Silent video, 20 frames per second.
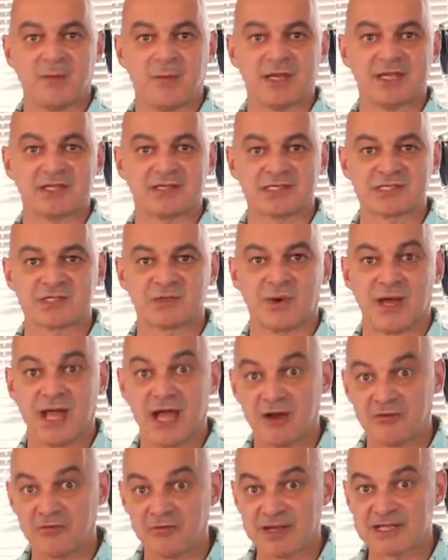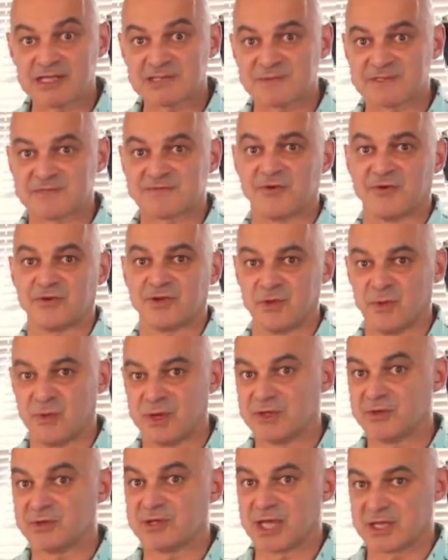and we can sort out arrangements for you
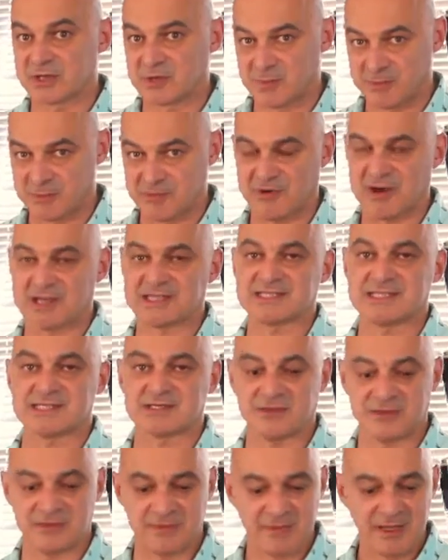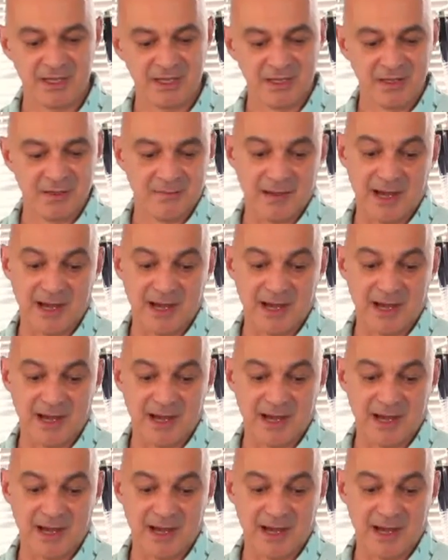where you get good prices on them.